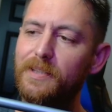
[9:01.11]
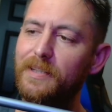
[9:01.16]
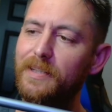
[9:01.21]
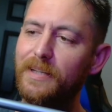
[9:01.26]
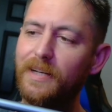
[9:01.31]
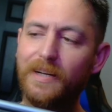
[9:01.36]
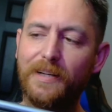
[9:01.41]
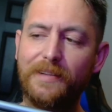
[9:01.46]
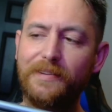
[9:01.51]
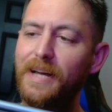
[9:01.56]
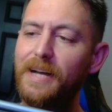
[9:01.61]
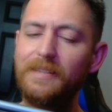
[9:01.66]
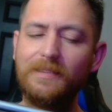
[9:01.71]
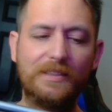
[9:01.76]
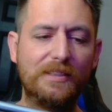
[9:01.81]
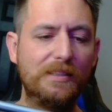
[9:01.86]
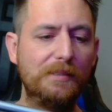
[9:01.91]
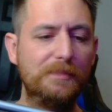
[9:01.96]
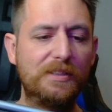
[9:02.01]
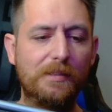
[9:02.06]
That
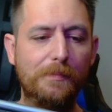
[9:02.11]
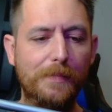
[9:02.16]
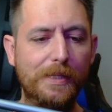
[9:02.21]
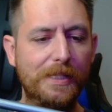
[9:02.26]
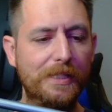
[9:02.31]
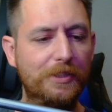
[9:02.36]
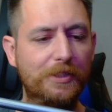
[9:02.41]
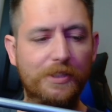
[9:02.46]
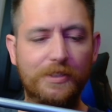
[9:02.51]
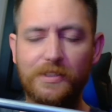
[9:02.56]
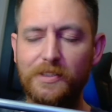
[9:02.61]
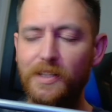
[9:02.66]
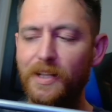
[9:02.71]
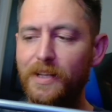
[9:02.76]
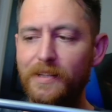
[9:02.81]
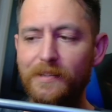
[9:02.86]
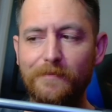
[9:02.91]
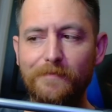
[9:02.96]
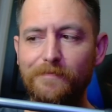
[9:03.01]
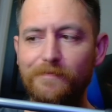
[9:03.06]
seems to be just
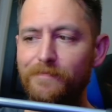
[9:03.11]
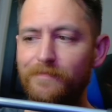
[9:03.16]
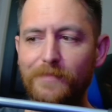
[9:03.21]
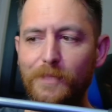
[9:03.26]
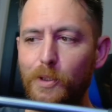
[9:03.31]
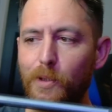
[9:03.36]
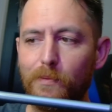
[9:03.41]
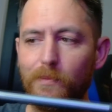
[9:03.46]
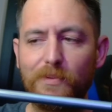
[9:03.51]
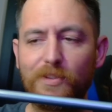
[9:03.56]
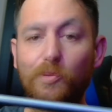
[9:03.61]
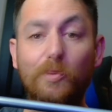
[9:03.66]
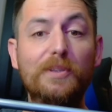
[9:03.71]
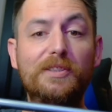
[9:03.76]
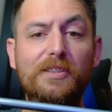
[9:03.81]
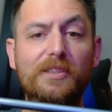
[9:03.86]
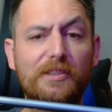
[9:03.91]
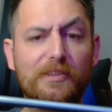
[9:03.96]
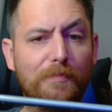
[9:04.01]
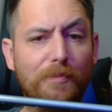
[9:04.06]
like, you don't
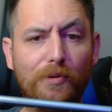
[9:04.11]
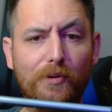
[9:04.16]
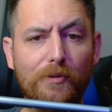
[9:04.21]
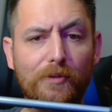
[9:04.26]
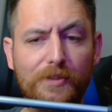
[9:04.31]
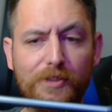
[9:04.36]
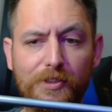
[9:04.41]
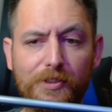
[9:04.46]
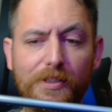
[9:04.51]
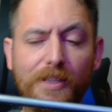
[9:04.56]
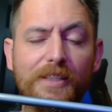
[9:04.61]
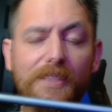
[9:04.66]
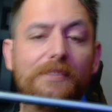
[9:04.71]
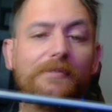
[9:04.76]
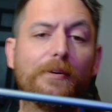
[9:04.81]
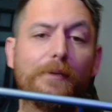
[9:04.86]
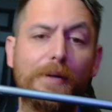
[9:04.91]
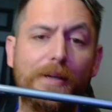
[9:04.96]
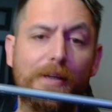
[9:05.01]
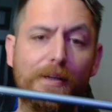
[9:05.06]
twist it to pull. It's
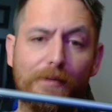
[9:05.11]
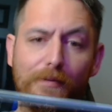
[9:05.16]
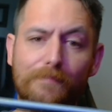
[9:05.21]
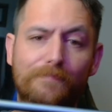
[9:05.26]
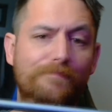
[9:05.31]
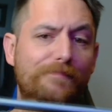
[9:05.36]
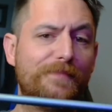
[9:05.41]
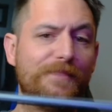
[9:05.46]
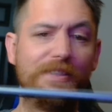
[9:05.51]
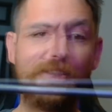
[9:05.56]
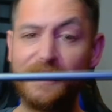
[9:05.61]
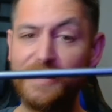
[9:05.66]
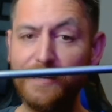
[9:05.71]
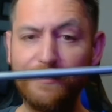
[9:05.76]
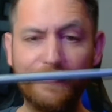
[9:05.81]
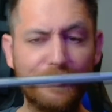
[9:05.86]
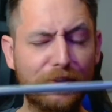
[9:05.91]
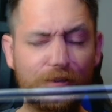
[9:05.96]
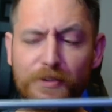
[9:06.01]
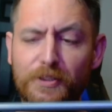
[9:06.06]
very
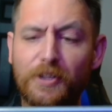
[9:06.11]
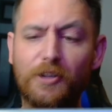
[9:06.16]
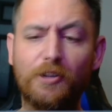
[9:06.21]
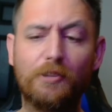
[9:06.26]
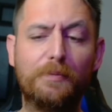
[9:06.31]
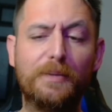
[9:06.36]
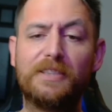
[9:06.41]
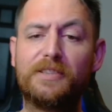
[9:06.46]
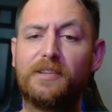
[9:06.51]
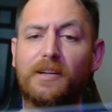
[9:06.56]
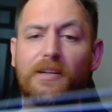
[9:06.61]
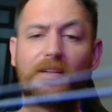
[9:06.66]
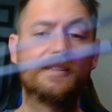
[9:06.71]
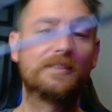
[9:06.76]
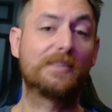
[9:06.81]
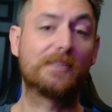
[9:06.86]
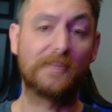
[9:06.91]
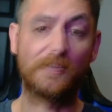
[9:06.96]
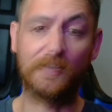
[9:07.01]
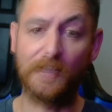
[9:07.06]
difficult to open. It's not going to
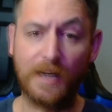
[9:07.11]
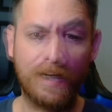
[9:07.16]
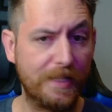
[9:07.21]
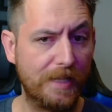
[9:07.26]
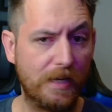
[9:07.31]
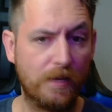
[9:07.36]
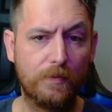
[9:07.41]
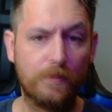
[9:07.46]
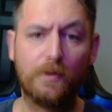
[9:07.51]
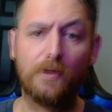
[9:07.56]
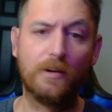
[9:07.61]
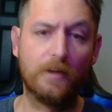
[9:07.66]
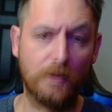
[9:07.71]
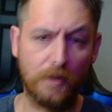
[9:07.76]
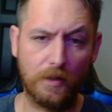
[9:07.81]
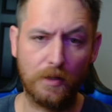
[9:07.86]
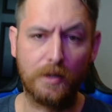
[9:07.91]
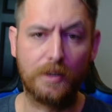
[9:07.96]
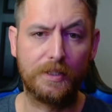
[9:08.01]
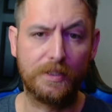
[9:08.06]
slide out
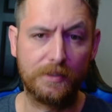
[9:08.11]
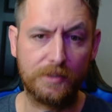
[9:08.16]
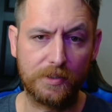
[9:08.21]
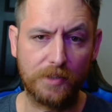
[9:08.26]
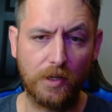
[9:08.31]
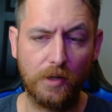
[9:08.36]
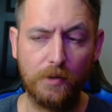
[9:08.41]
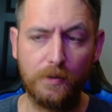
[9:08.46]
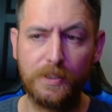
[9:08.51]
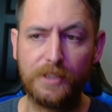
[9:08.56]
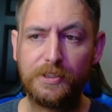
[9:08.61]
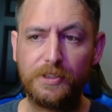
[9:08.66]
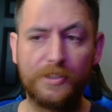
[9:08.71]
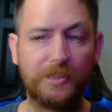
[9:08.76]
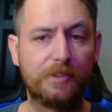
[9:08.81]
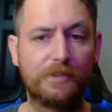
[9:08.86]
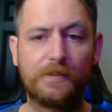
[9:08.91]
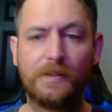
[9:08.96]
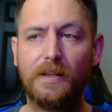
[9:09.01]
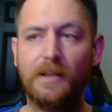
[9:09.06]
all on its own. It's
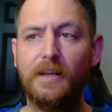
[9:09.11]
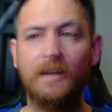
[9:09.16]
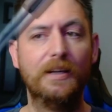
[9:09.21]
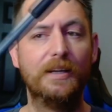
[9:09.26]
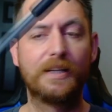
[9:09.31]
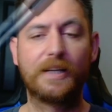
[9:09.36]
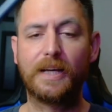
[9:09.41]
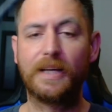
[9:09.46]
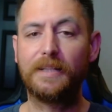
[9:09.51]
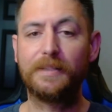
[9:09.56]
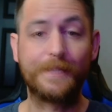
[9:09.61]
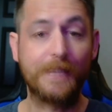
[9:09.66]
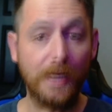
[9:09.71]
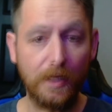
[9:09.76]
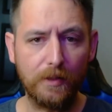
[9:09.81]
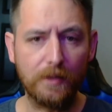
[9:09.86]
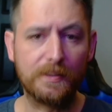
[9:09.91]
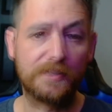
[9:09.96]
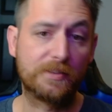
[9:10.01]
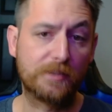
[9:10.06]
just kind of
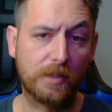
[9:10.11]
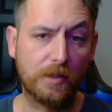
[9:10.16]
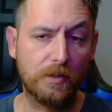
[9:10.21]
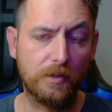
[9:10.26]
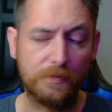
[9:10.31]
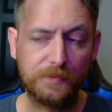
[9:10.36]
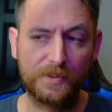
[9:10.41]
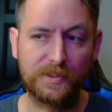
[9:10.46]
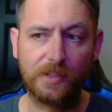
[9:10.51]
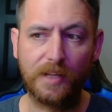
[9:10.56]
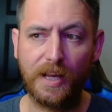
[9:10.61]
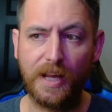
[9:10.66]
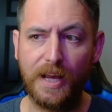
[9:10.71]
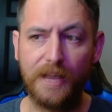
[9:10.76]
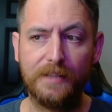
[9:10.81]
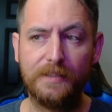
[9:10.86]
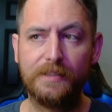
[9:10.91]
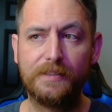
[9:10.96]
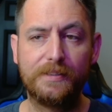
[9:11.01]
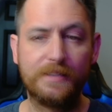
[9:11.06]
telescopes,
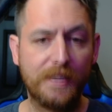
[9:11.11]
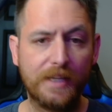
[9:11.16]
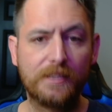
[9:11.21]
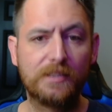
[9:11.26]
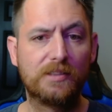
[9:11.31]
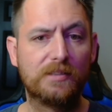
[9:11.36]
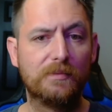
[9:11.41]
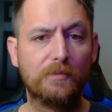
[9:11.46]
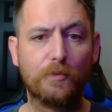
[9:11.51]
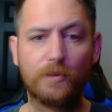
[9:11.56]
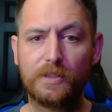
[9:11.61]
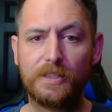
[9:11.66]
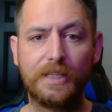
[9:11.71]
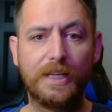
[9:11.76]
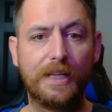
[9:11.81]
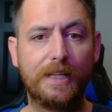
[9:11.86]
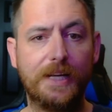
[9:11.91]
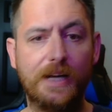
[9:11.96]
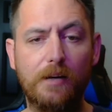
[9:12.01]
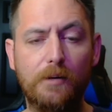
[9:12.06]
and it takes some work to
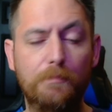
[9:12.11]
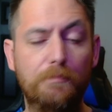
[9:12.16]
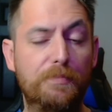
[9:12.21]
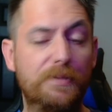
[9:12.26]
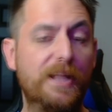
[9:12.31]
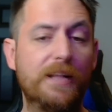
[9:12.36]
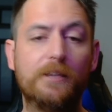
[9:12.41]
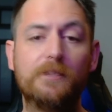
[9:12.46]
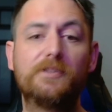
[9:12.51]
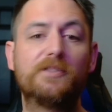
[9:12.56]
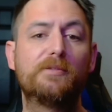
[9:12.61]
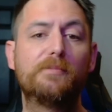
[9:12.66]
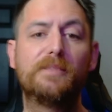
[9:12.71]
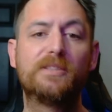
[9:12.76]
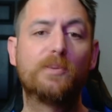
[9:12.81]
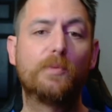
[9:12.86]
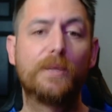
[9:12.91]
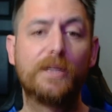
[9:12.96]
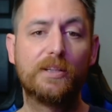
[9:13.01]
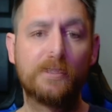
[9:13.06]
get it out. But that also
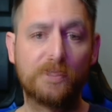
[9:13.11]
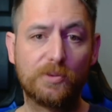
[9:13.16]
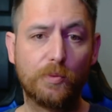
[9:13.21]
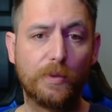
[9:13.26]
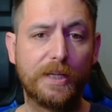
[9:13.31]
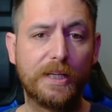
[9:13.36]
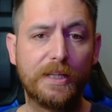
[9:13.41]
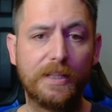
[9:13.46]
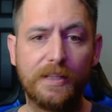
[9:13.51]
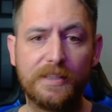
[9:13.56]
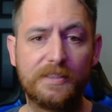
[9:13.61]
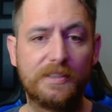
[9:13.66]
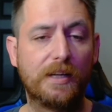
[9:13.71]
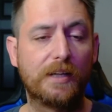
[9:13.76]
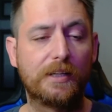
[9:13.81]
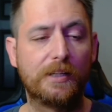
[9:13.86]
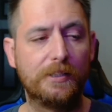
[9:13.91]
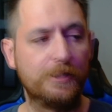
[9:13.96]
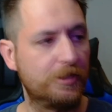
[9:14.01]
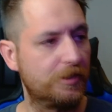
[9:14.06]
means that when you're swinging, it's
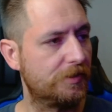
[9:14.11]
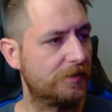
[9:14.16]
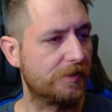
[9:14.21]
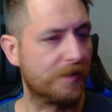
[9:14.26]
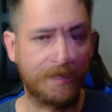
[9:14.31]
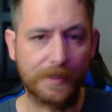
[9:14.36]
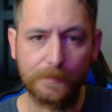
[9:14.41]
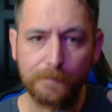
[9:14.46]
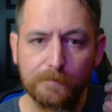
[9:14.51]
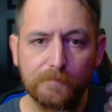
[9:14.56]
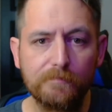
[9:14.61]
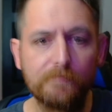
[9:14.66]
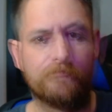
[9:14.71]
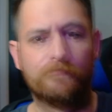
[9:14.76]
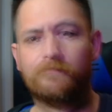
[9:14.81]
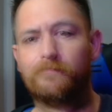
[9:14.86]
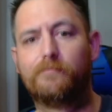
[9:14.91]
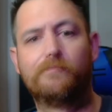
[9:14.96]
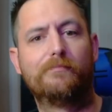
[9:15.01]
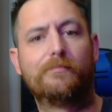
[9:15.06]
not going to just like
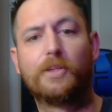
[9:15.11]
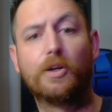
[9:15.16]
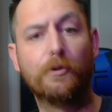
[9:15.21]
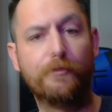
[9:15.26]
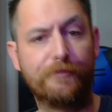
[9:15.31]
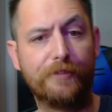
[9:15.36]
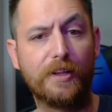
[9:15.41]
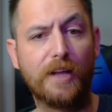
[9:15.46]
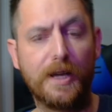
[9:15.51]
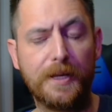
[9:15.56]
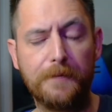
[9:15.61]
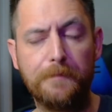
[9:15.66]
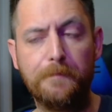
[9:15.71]
go flying.